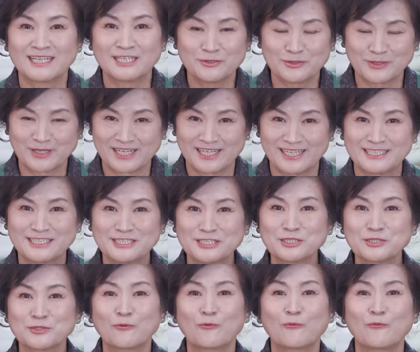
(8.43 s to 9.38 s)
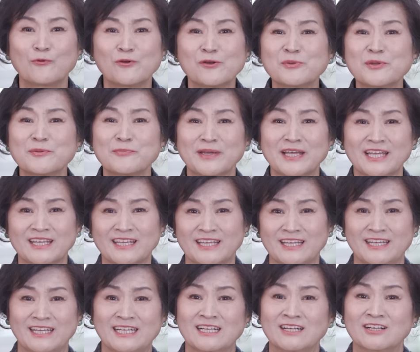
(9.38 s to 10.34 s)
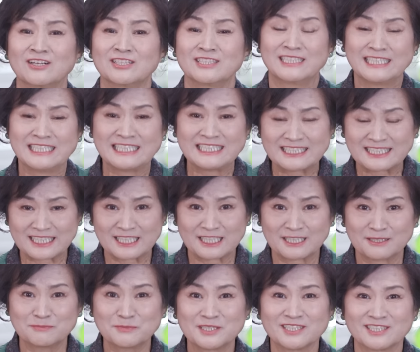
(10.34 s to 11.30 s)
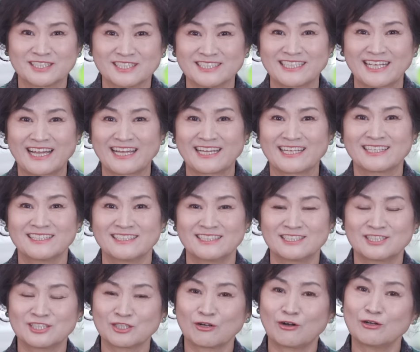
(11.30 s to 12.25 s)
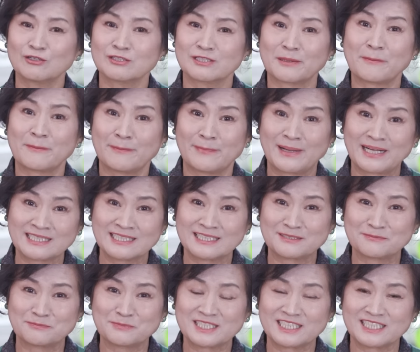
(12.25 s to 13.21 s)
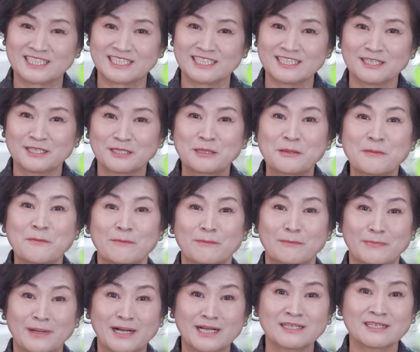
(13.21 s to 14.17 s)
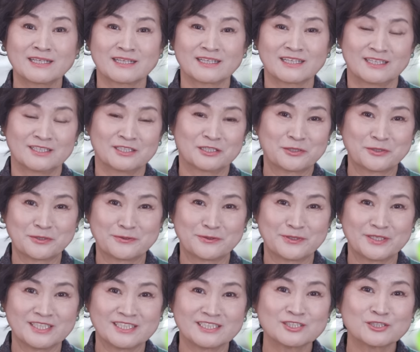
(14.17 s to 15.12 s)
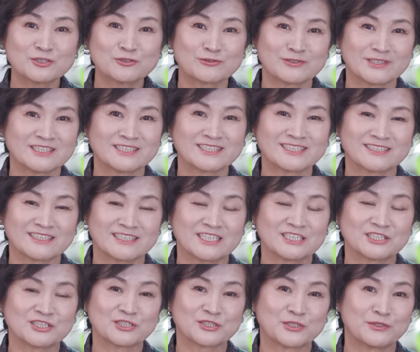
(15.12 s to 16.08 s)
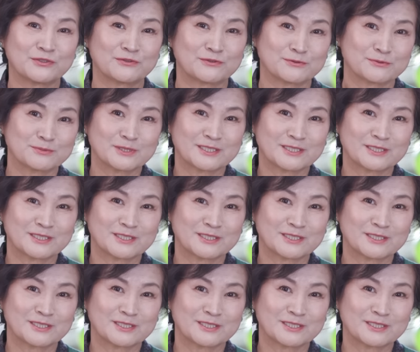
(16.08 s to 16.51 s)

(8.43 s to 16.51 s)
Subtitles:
Hello guys, we'll be making an easy kimchi today. It's called Mak Kimchi. Mak in Korean translates to